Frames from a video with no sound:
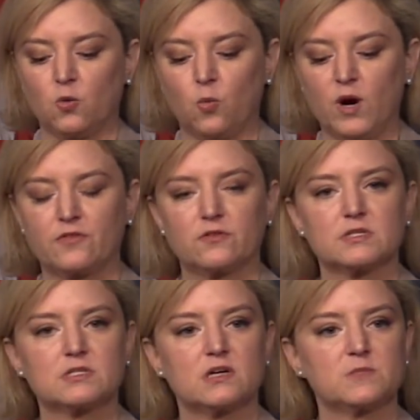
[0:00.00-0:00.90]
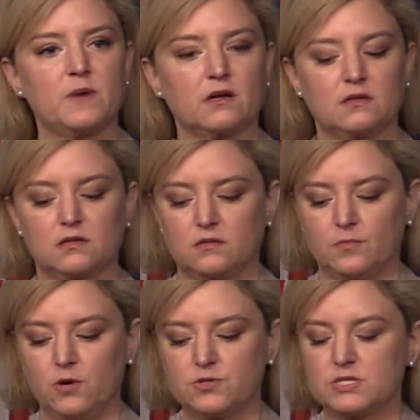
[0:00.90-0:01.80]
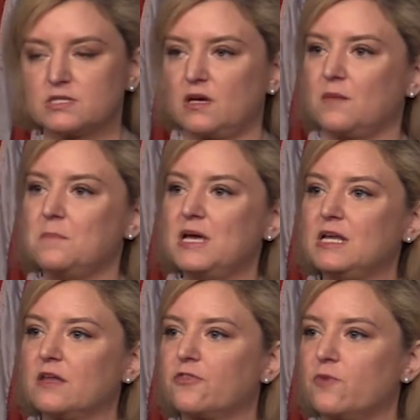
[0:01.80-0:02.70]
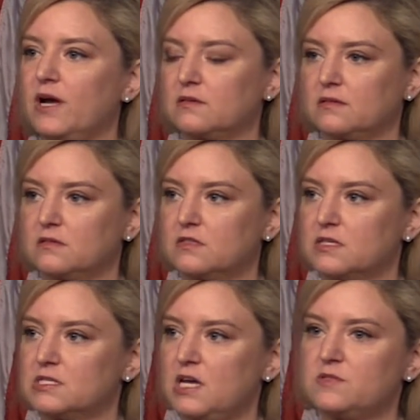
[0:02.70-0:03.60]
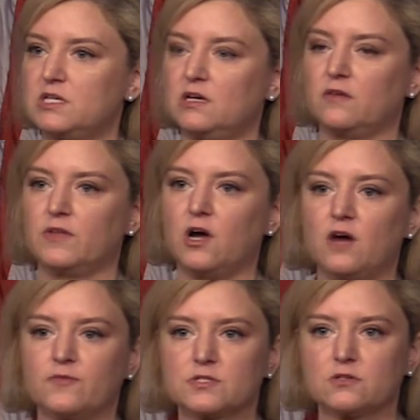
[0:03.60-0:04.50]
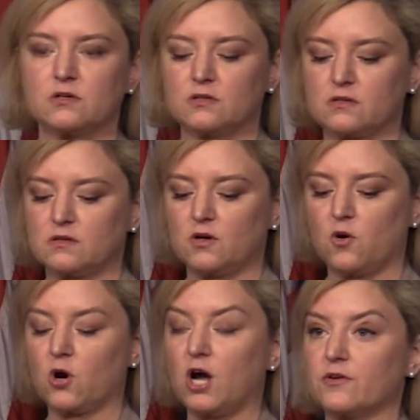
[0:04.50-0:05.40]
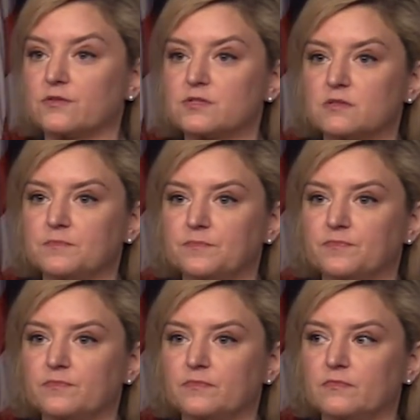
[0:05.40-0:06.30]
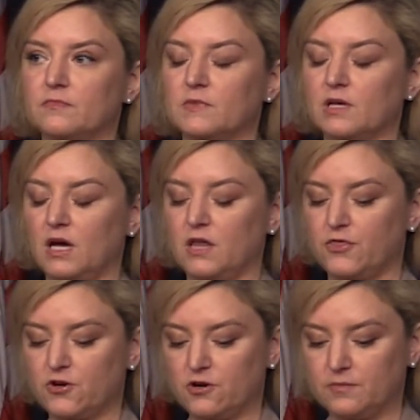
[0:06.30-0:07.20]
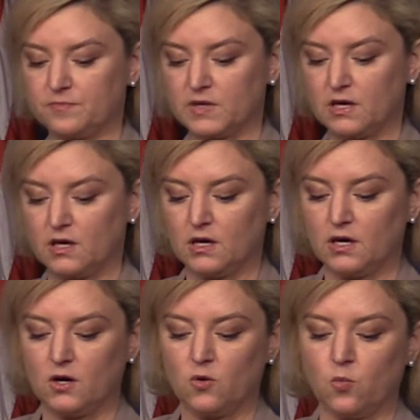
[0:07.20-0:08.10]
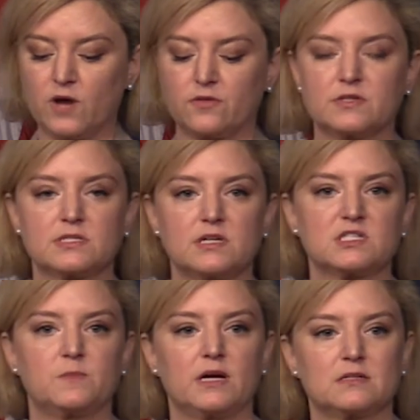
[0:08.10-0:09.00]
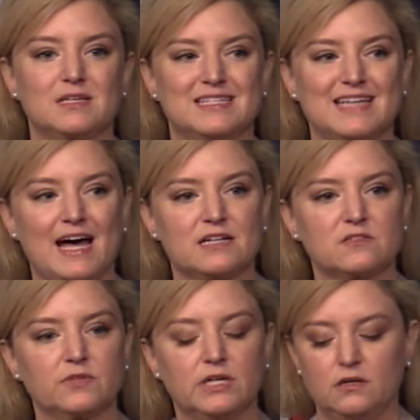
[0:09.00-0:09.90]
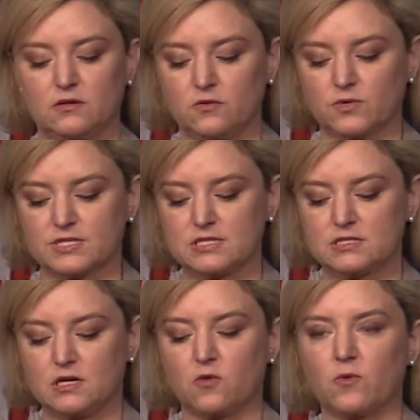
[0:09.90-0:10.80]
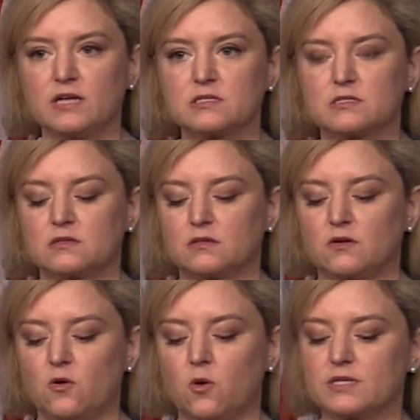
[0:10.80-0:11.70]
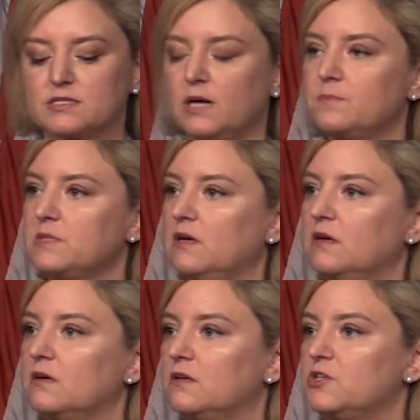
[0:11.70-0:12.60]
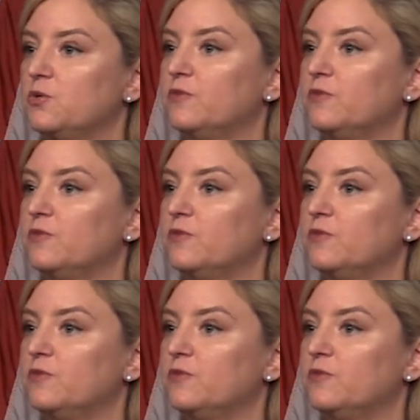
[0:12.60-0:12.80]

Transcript: whether the suspect poses an immediate threat to the safety of the officer or others. And third, whether the suspect is actively resisting arrest or attempting to